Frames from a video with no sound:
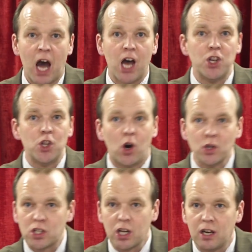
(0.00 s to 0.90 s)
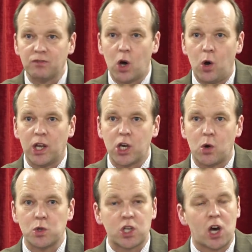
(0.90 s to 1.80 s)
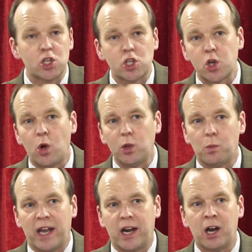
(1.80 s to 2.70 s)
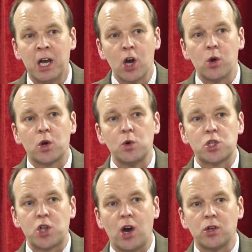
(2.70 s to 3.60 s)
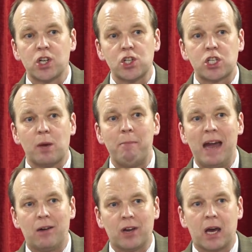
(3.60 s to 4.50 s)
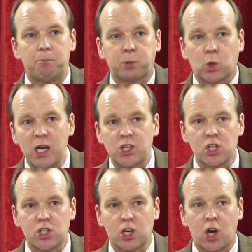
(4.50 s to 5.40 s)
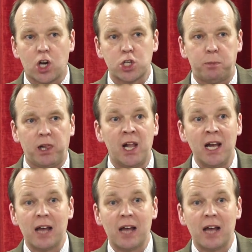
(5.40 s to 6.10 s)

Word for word: anointed of the Holy Ghost, a soul winner who goes down to Samaria, preaches the gospel,